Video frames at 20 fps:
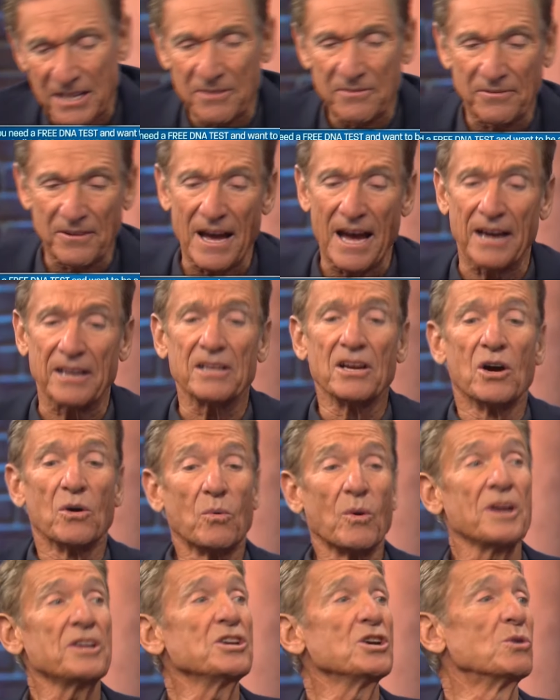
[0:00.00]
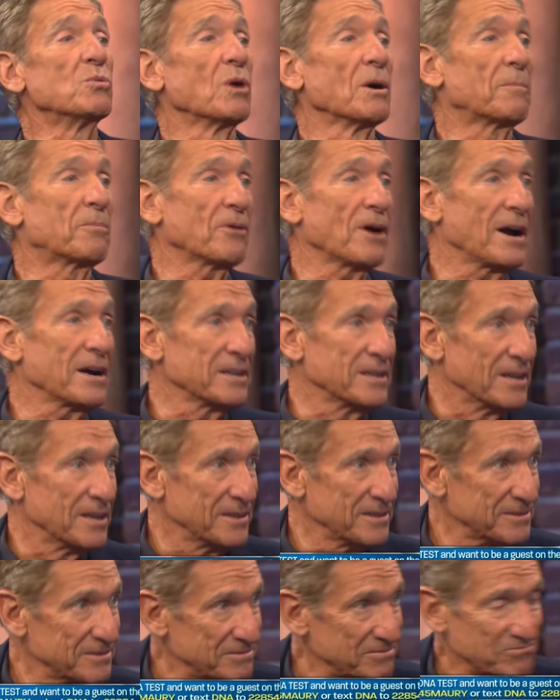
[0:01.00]
In fact, when you were
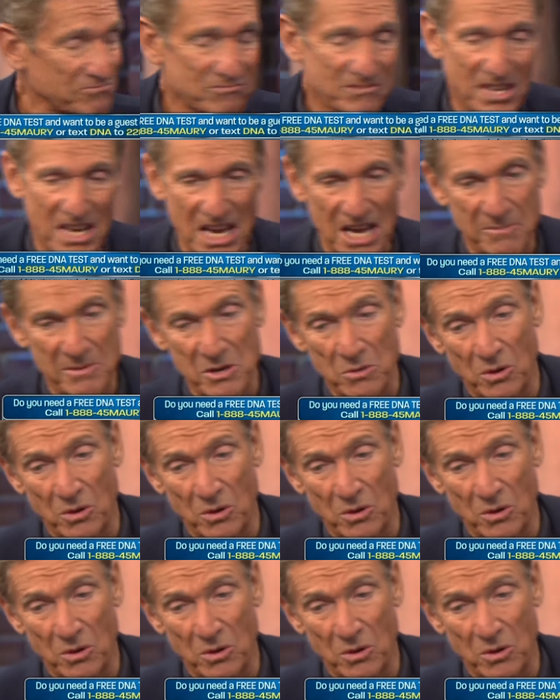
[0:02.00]
pregnant, Tammy